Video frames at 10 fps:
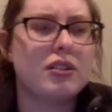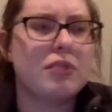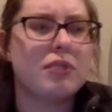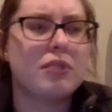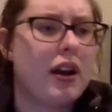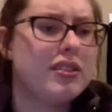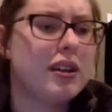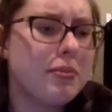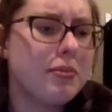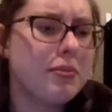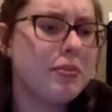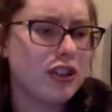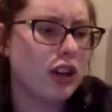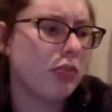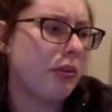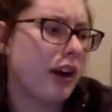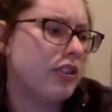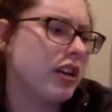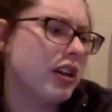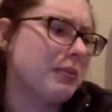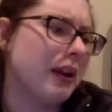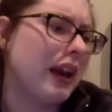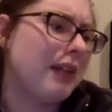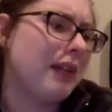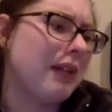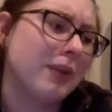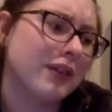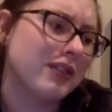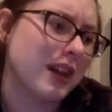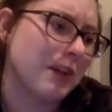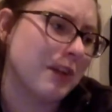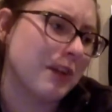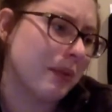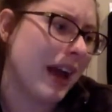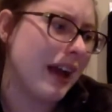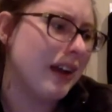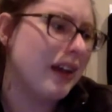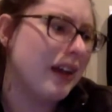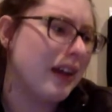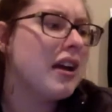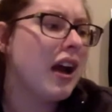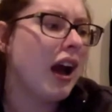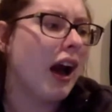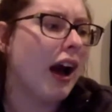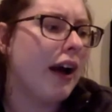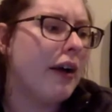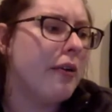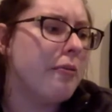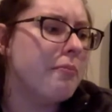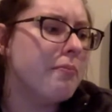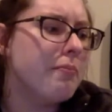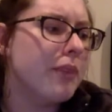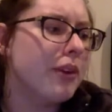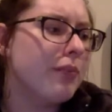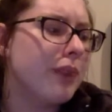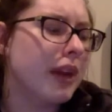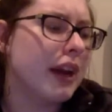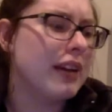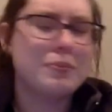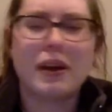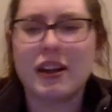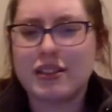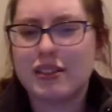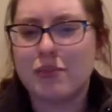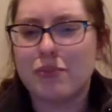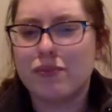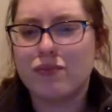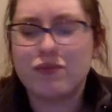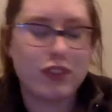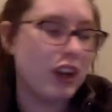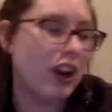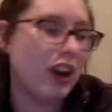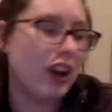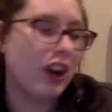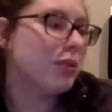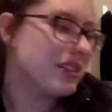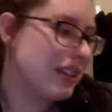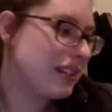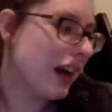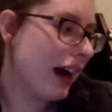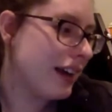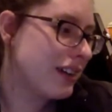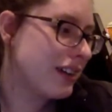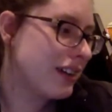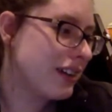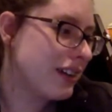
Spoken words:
also been on some Disney Channel projects, but I can't remember off the top of my head. But he has been in some Disney ties